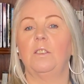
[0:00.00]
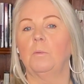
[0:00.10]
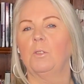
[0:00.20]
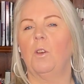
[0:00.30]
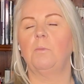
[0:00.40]

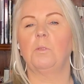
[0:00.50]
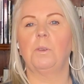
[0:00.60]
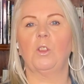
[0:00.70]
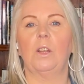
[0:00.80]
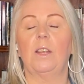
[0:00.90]
subscribe to my
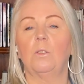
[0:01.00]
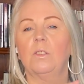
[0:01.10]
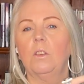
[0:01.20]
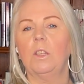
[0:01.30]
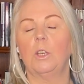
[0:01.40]
channel, and
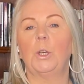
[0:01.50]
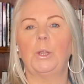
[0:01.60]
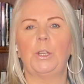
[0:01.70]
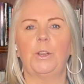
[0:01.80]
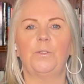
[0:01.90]
also click on
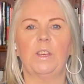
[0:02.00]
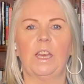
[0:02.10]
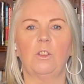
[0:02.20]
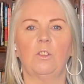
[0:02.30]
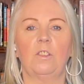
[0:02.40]
the
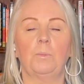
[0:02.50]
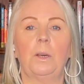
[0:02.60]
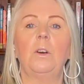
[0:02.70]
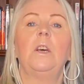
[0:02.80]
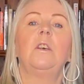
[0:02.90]
notifications
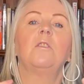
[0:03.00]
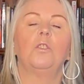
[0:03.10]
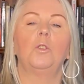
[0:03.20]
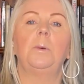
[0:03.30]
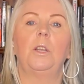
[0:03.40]
bell so
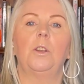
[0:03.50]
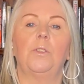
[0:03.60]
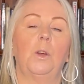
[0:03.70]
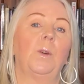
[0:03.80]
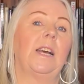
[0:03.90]
you'll be
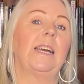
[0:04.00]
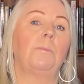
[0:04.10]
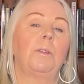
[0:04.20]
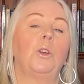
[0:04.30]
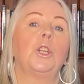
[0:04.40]
notified when I
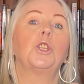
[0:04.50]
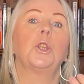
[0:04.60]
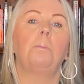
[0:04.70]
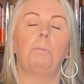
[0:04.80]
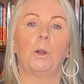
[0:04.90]
upload
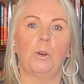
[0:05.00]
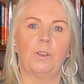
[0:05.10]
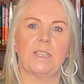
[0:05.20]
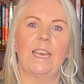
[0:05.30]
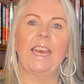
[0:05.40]

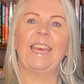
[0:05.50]
tomorrow's